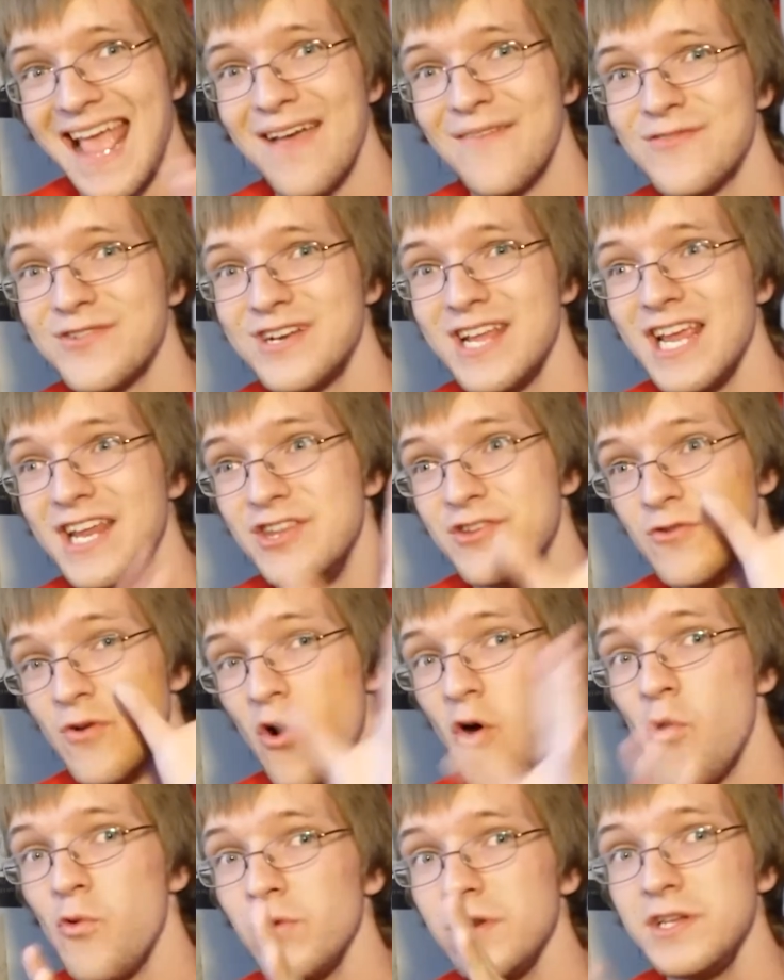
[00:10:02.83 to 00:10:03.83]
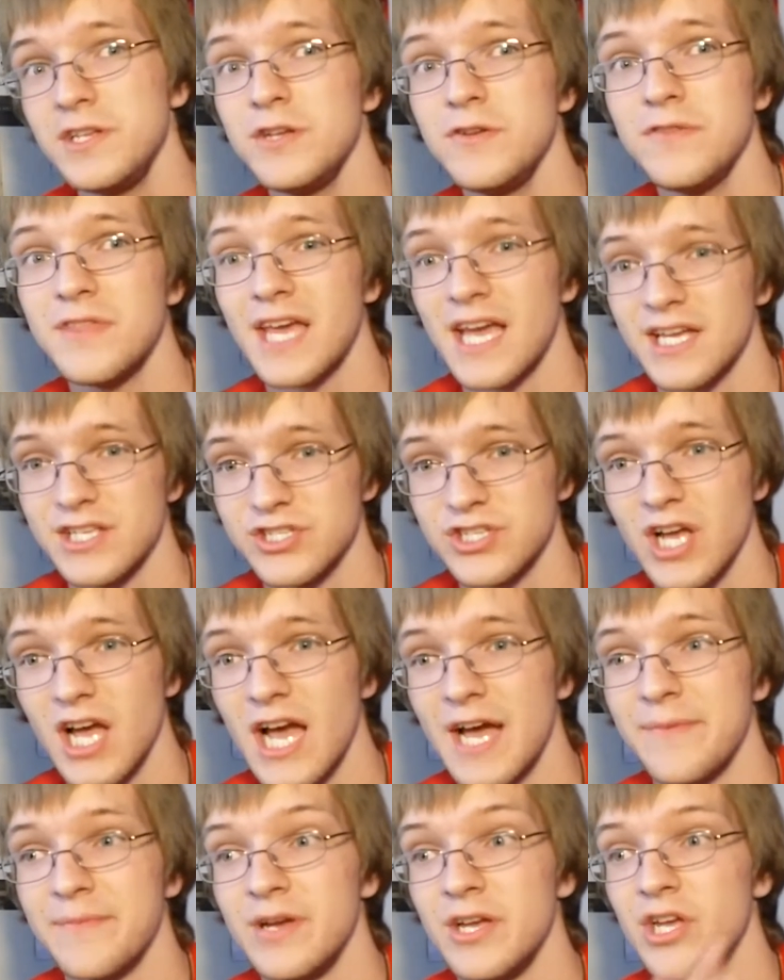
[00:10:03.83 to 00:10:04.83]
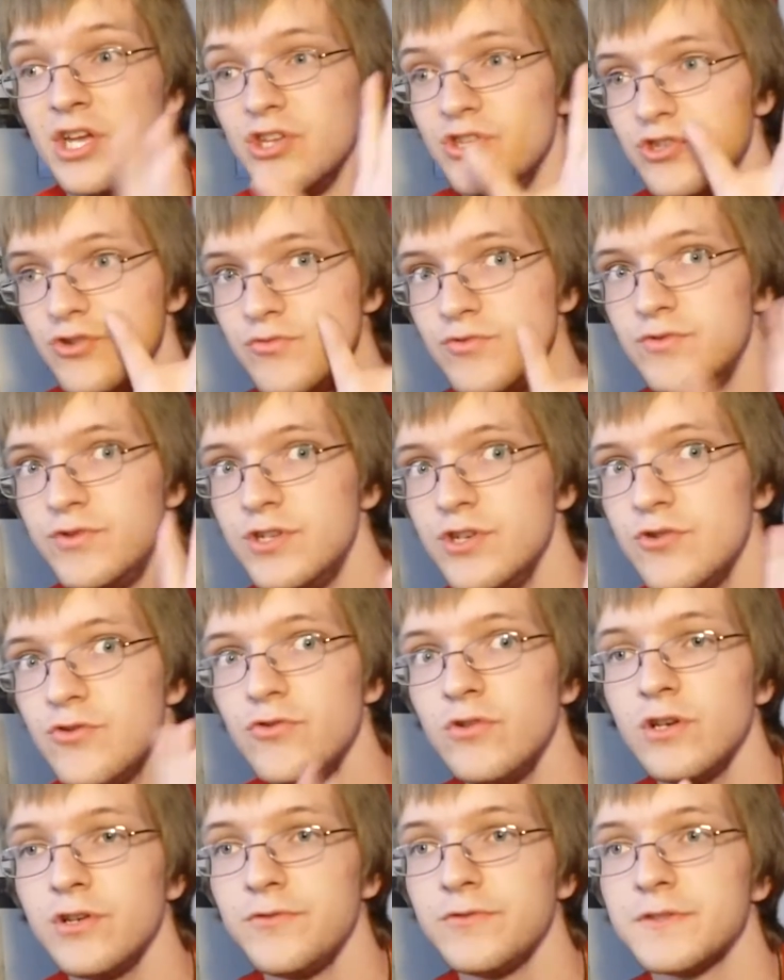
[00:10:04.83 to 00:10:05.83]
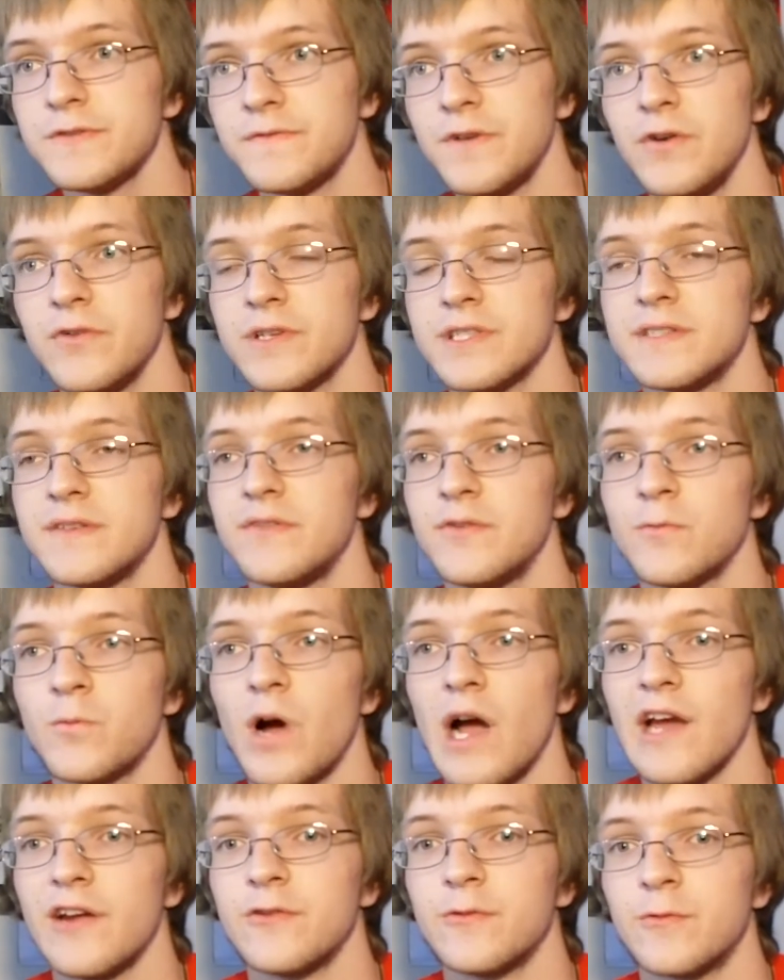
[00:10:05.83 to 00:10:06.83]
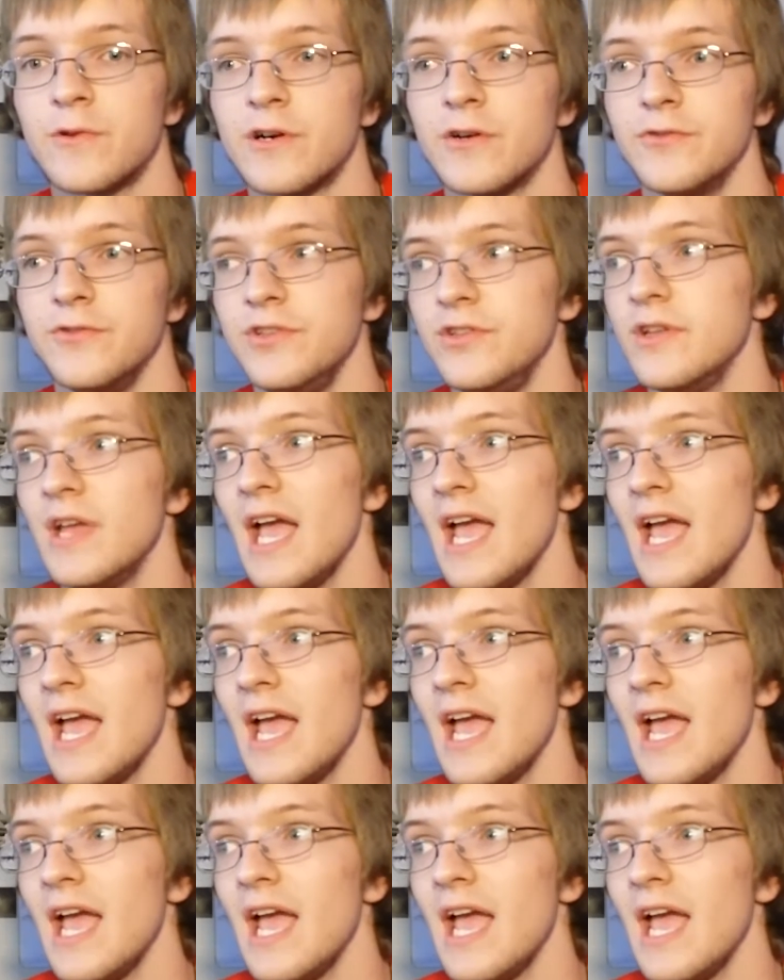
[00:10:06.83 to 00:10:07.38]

every day, and you only do that job, you do lose focus of the wider world.